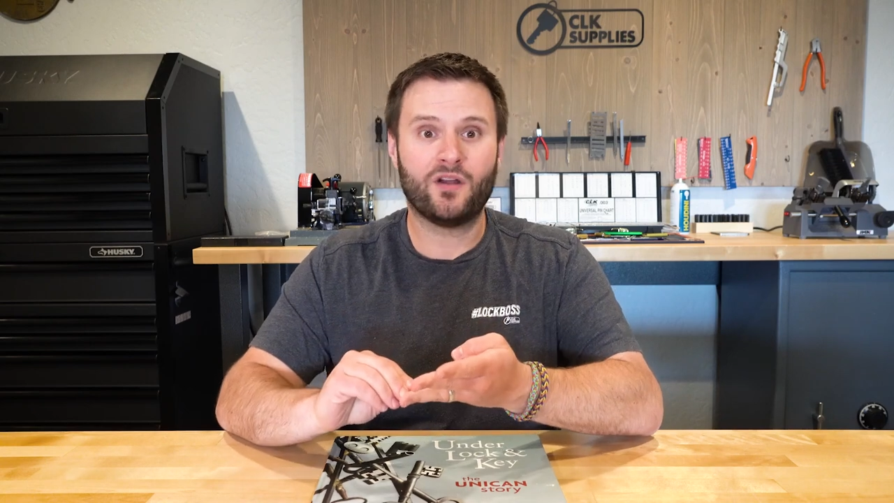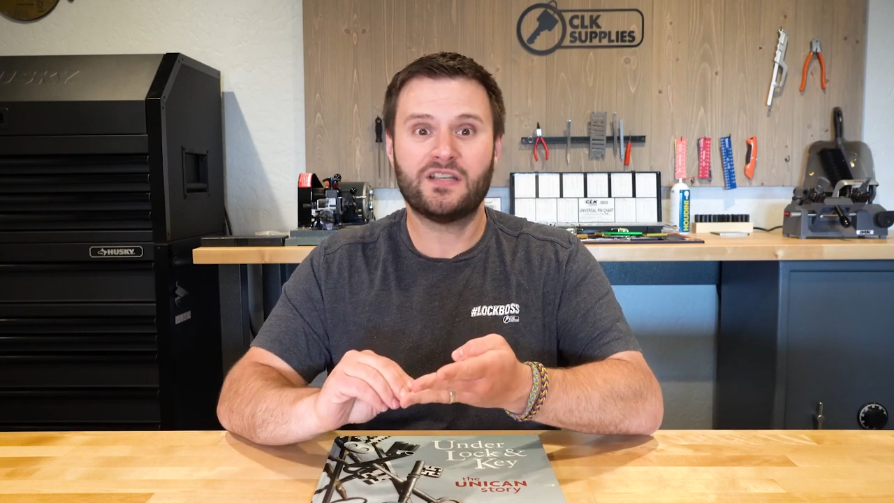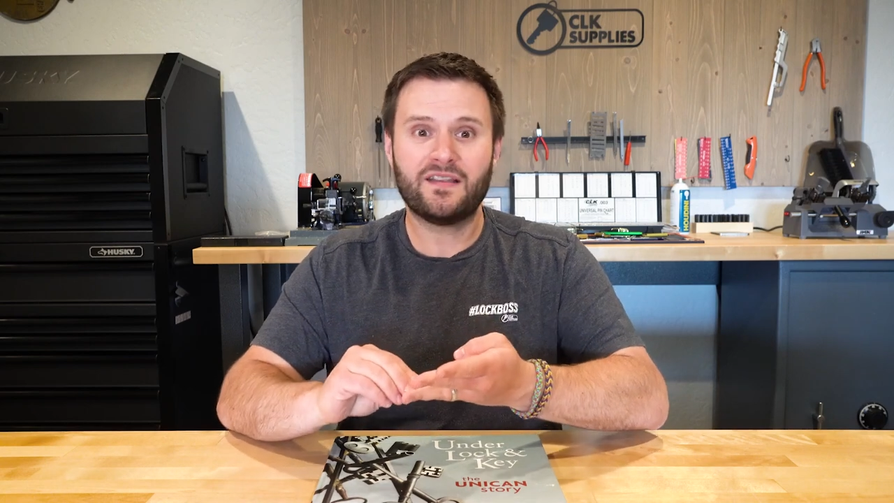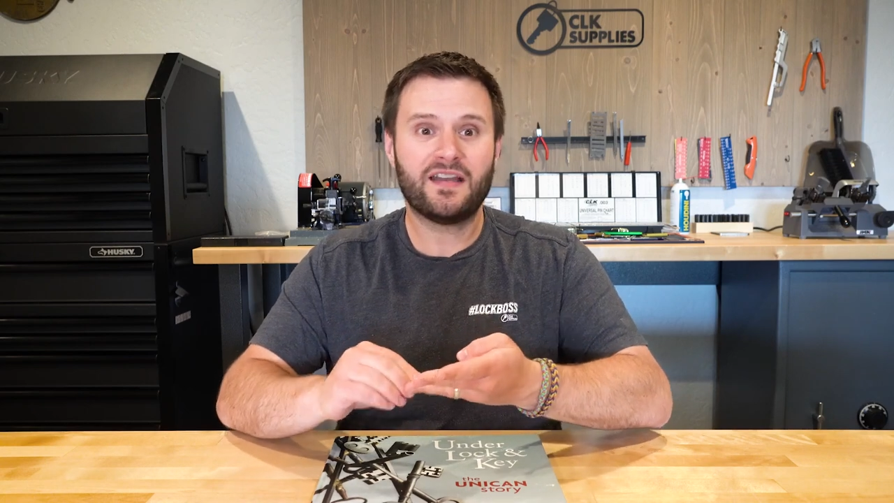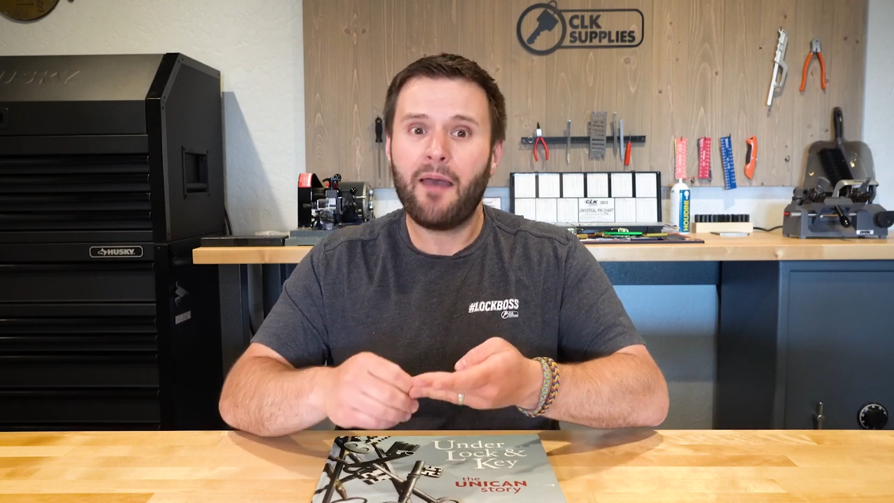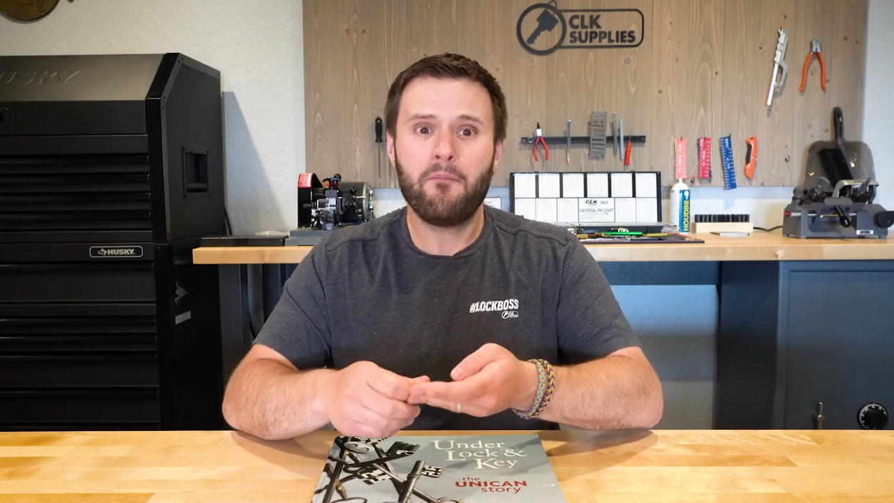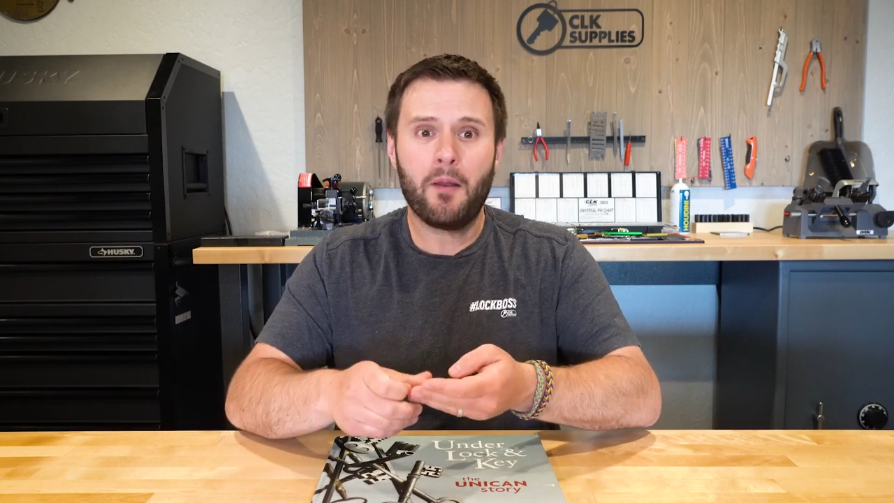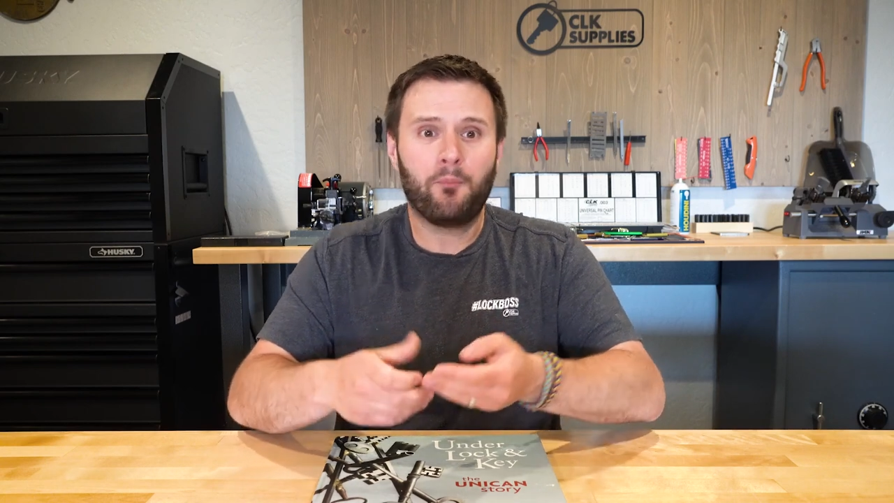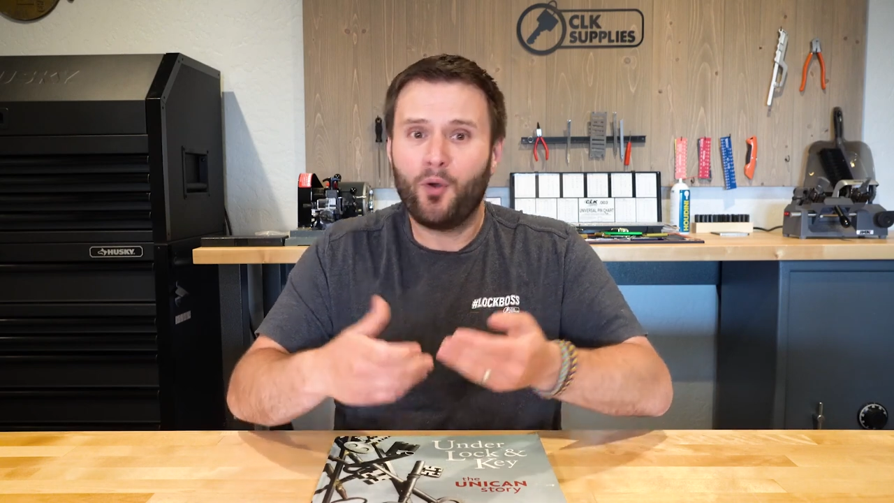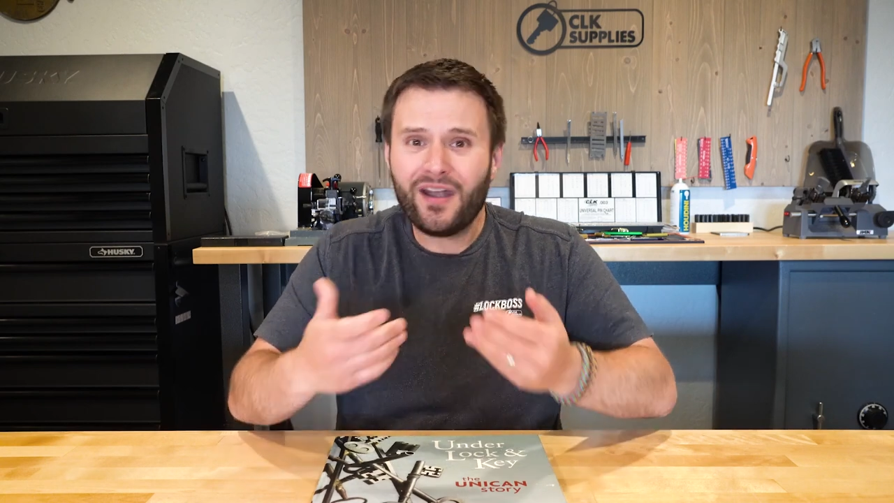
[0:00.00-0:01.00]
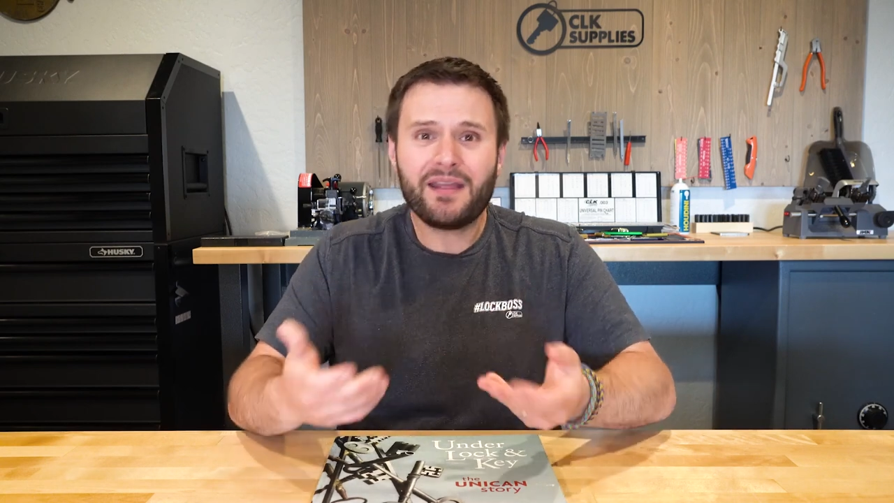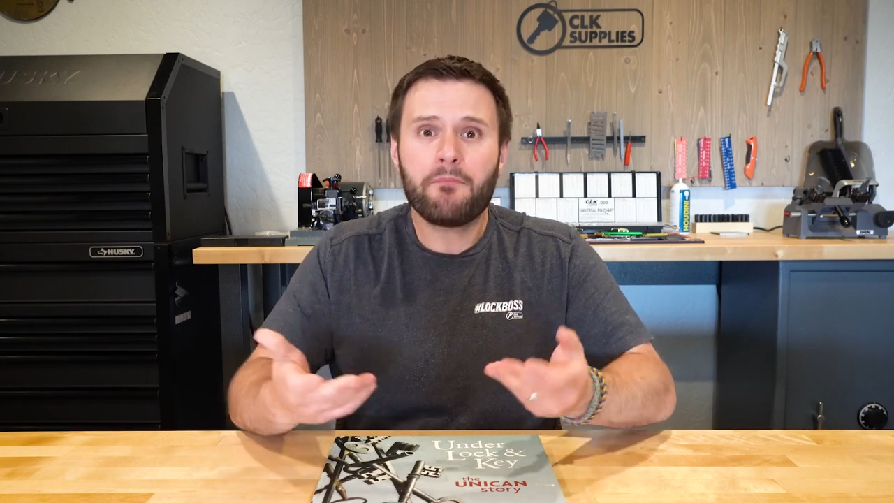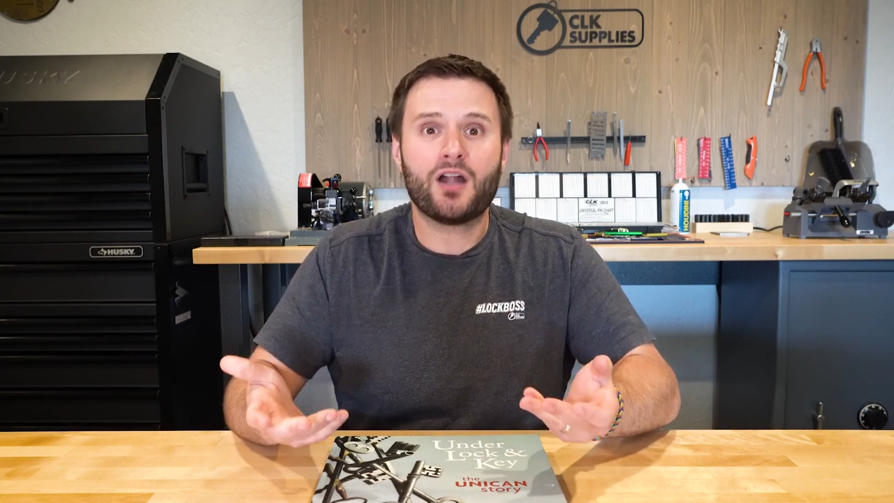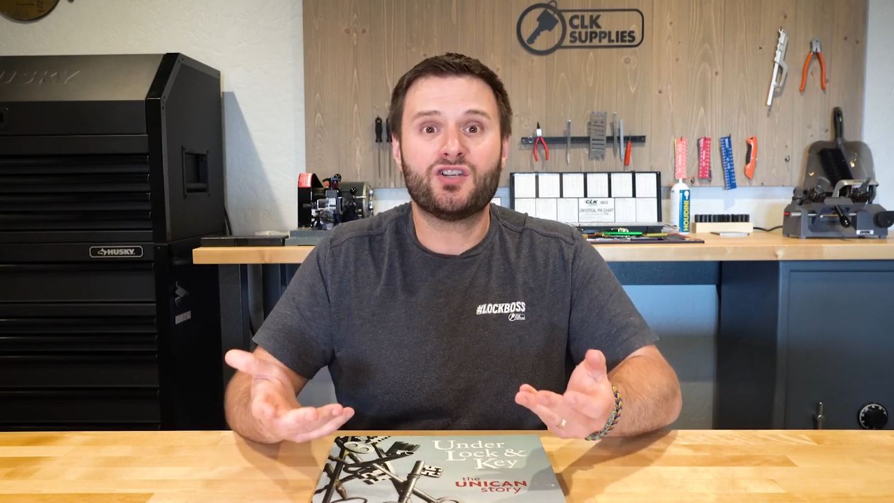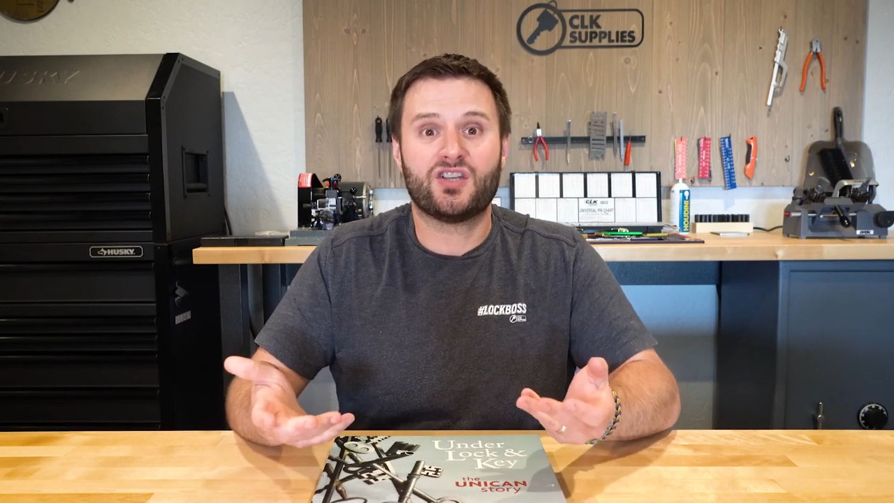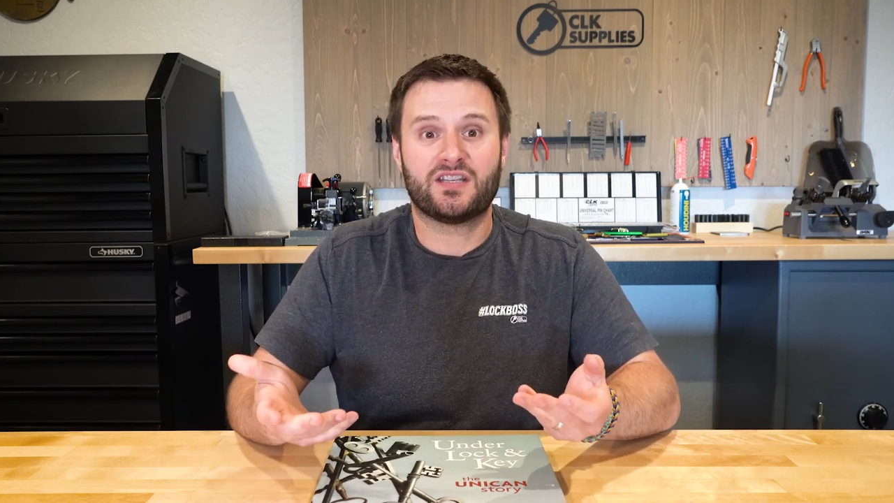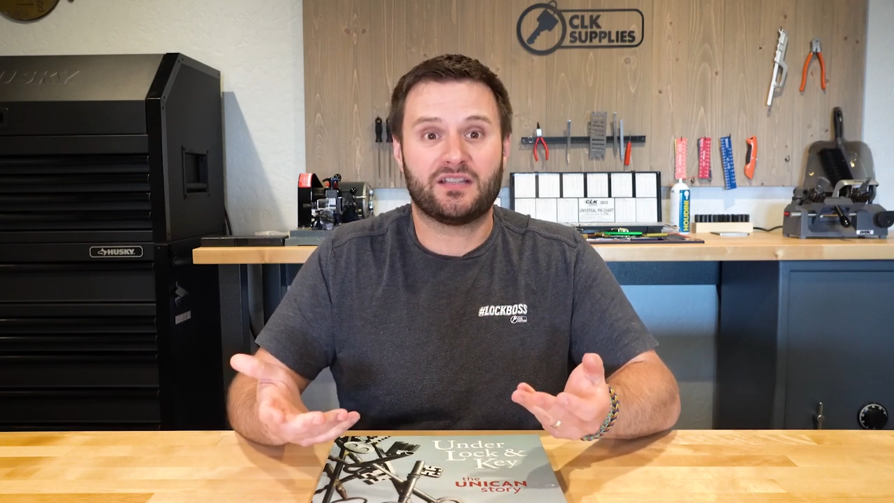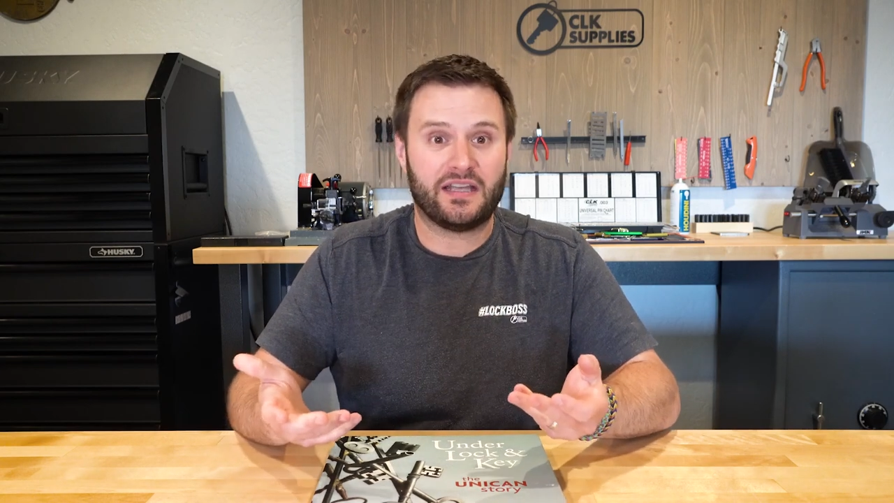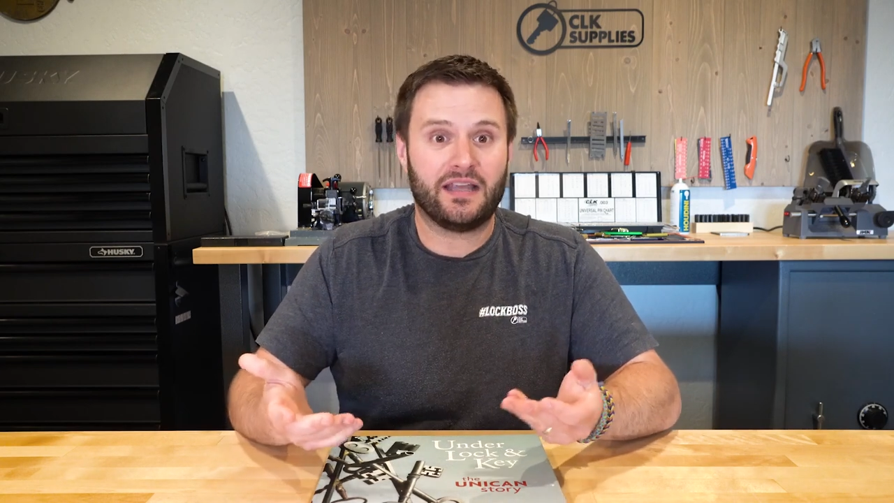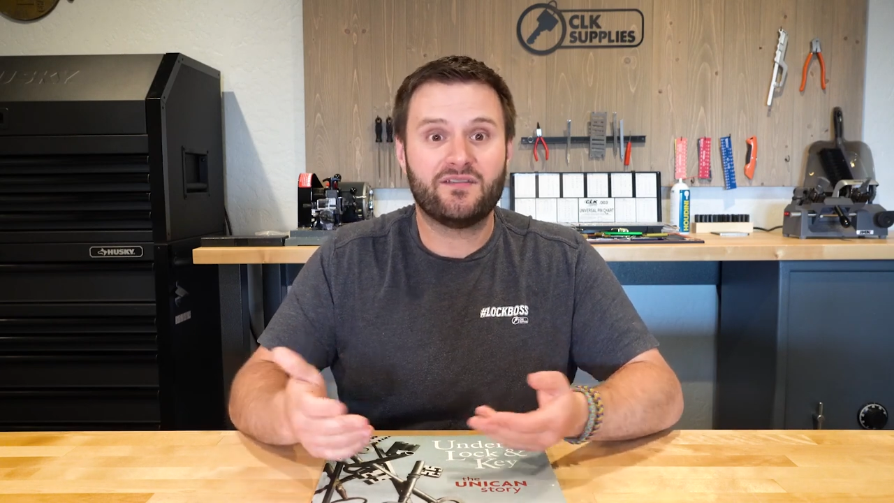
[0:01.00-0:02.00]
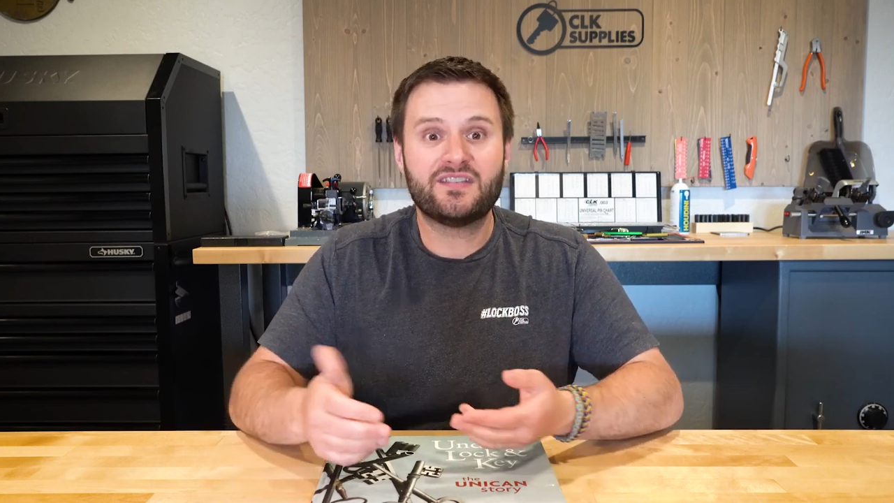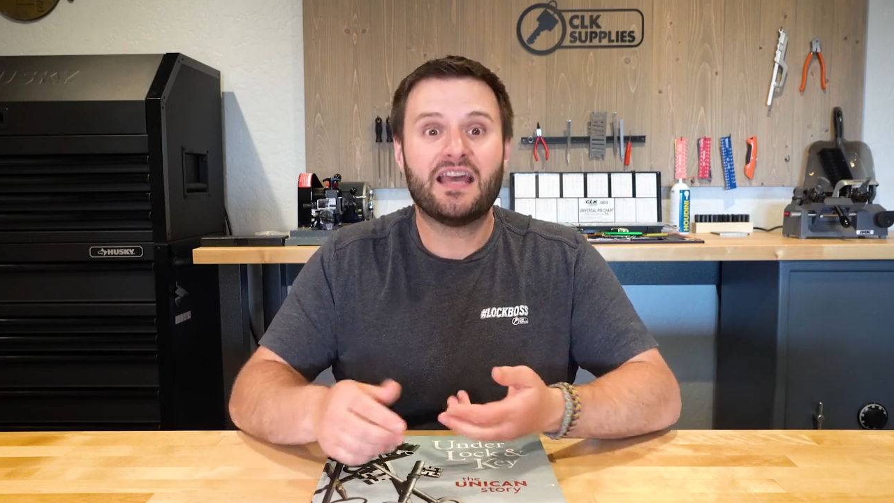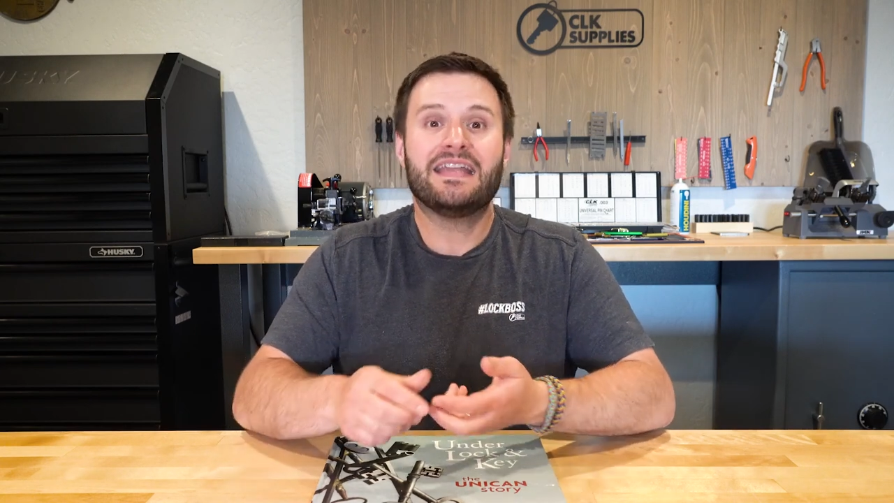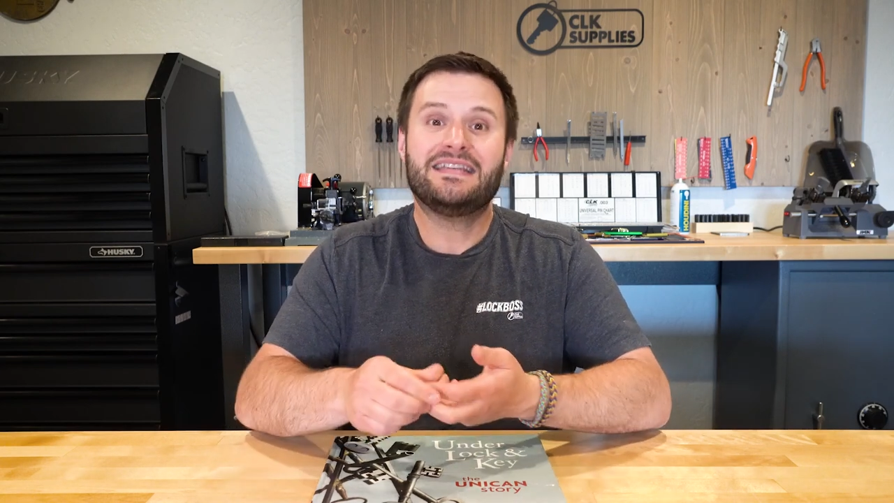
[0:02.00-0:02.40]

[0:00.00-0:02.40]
which at the time pretty much just leaves